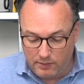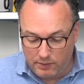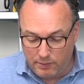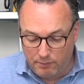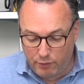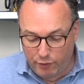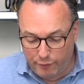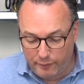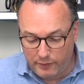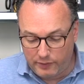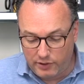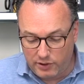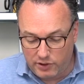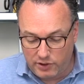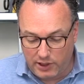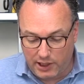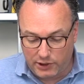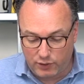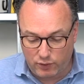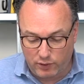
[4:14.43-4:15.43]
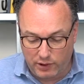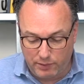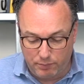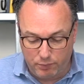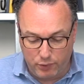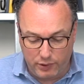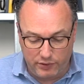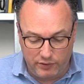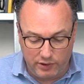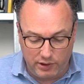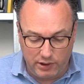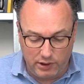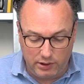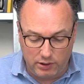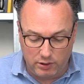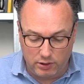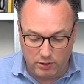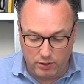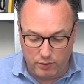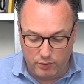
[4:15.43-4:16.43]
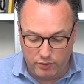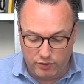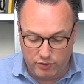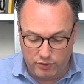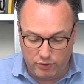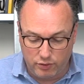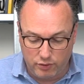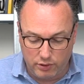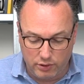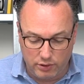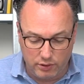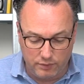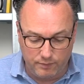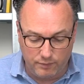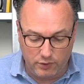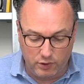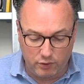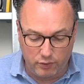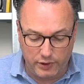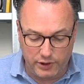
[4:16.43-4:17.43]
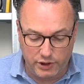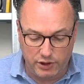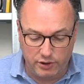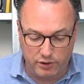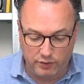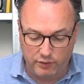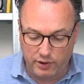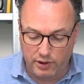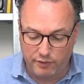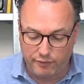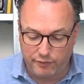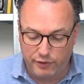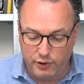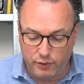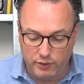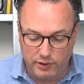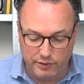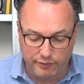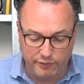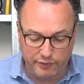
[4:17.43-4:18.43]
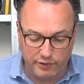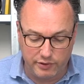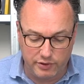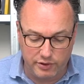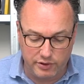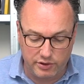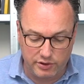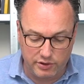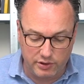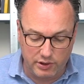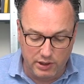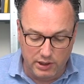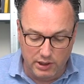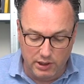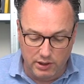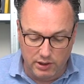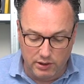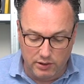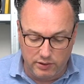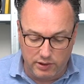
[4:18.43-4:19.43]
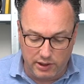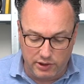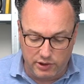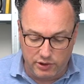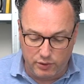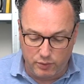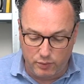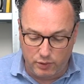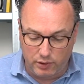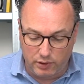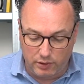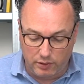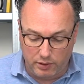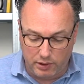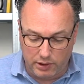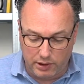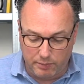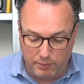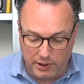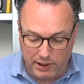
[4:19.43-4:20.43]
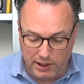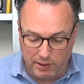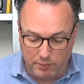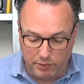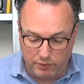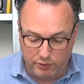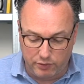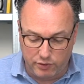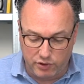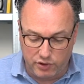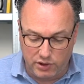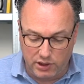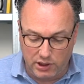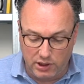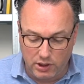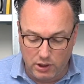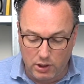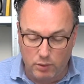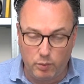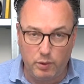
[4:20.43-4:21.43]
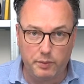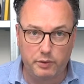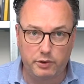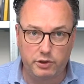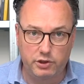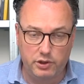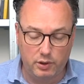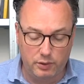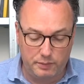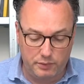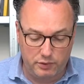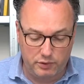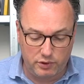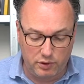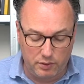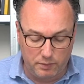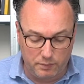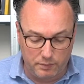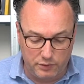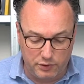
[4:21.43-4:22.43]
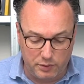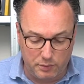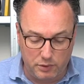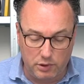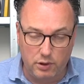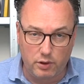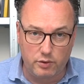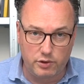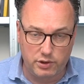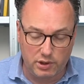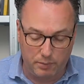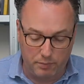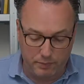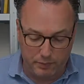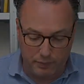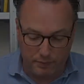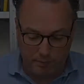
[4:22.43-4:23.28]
The movement is actually pretty close to the original. There are a few differences that you will be able to see. We will show some close-up